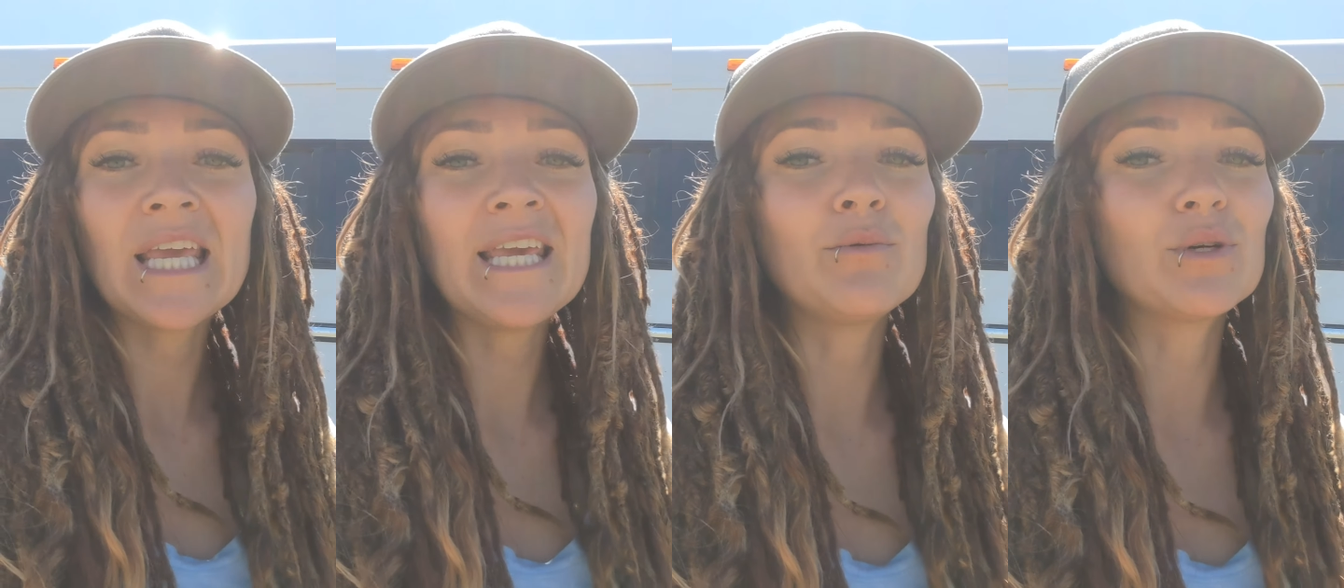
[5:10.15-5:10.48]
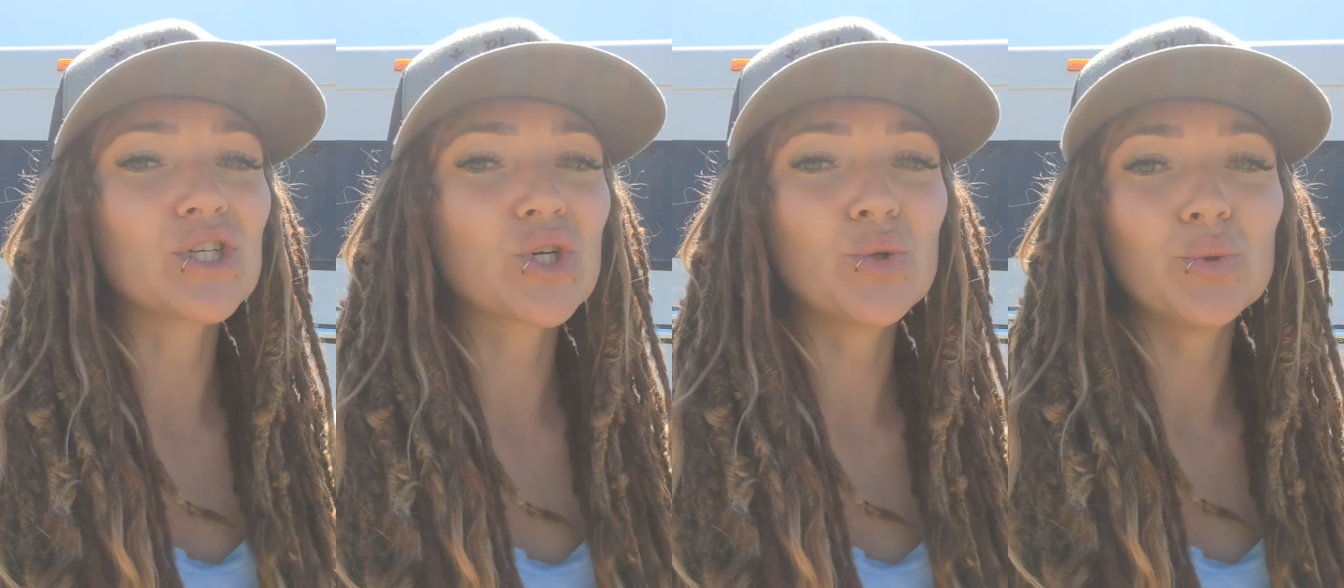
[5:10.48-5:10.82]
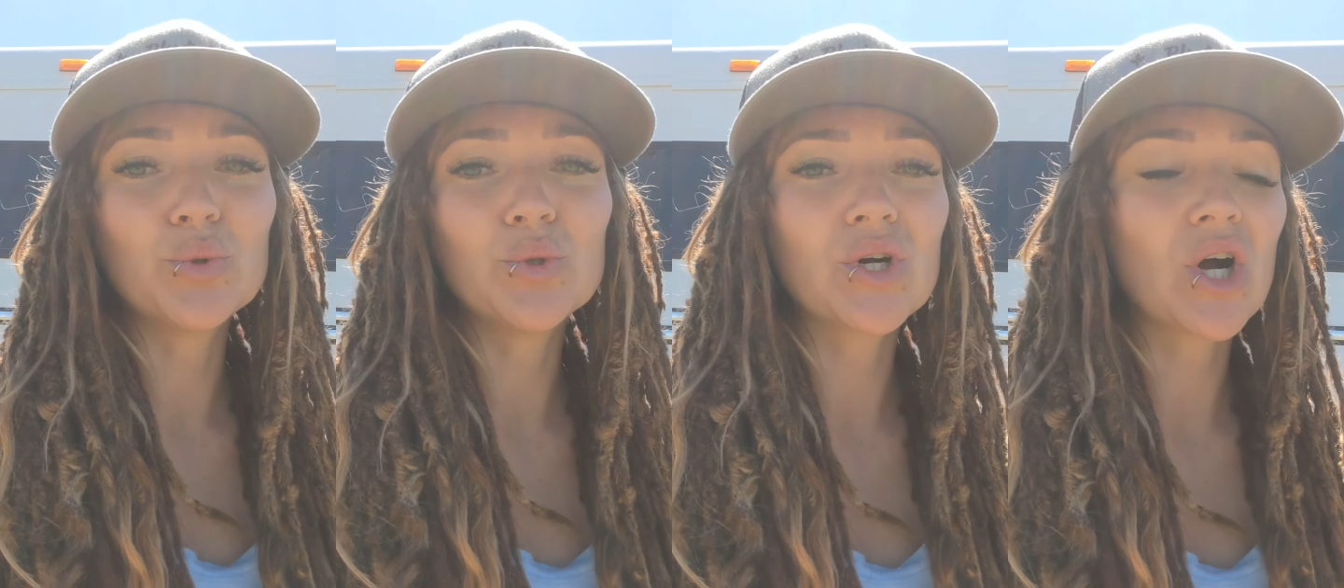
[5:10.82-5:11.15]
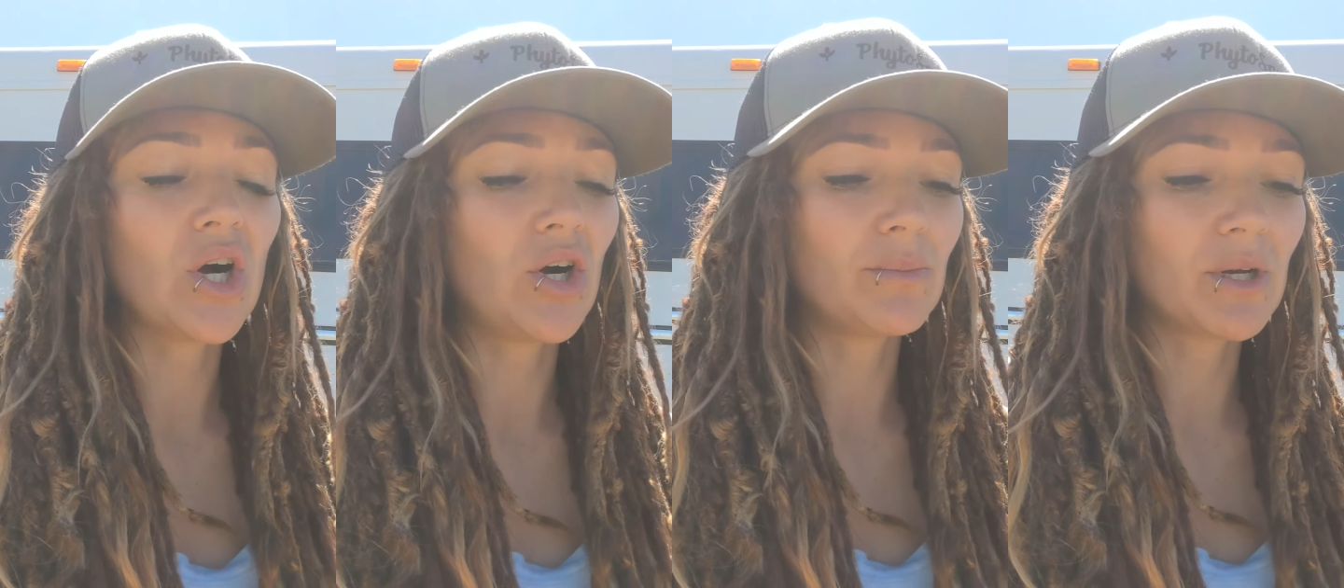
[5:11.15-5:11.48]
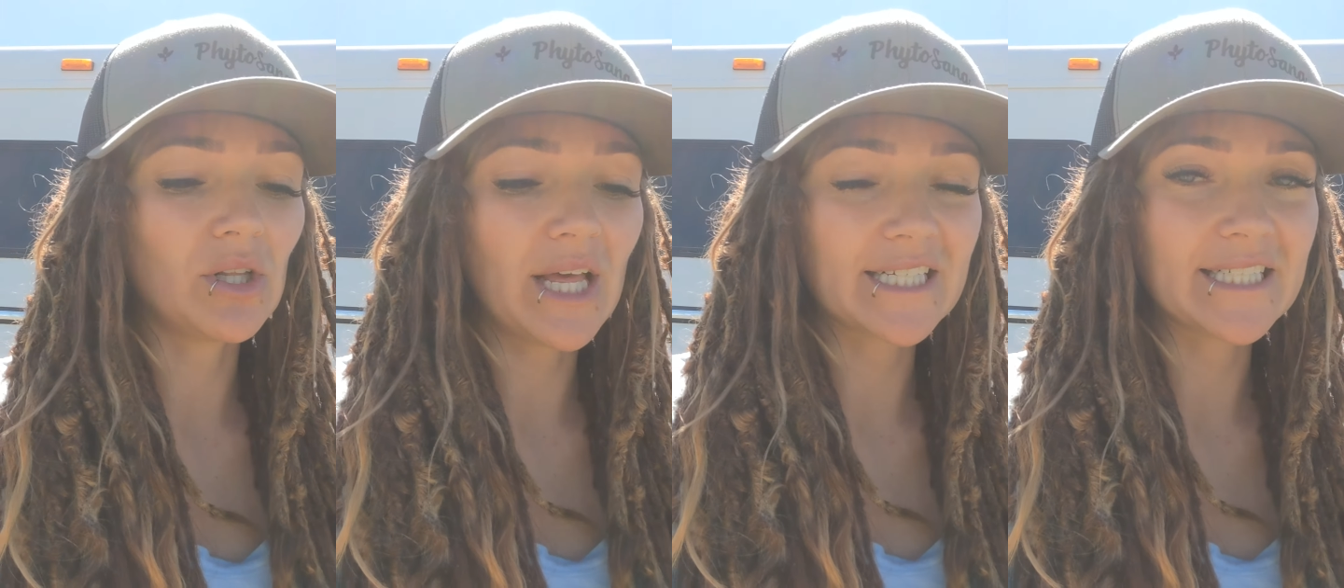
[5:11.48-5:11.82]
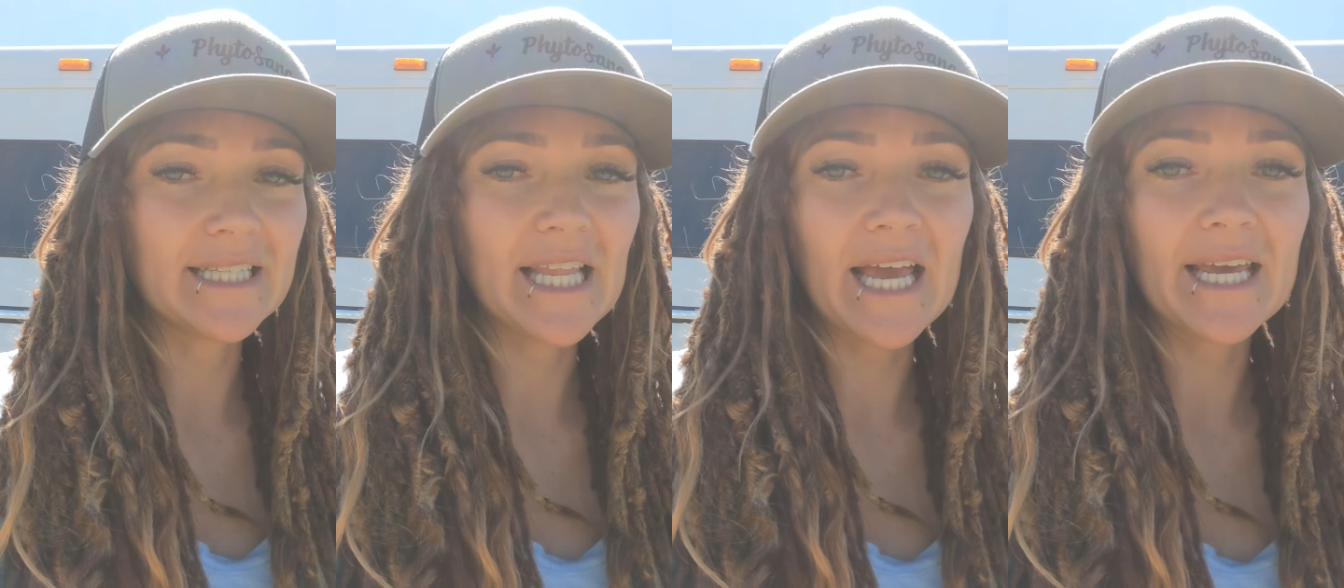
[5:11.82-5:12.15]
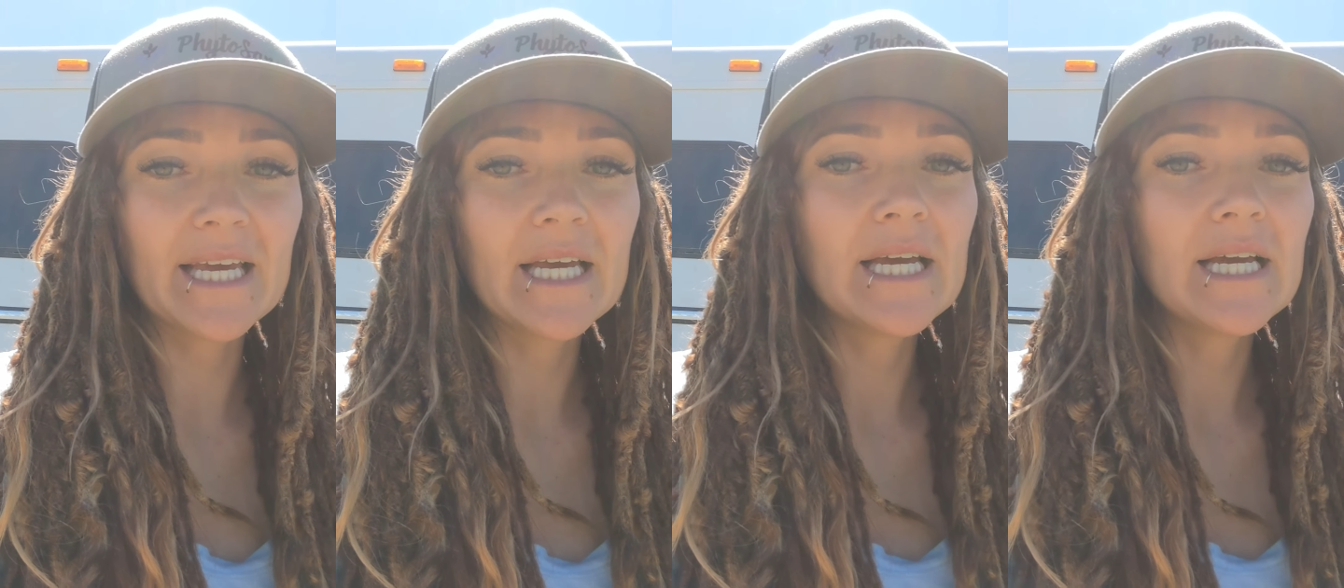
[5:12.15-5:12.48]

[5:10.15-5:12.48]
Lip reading: He was cool, calm, collected, like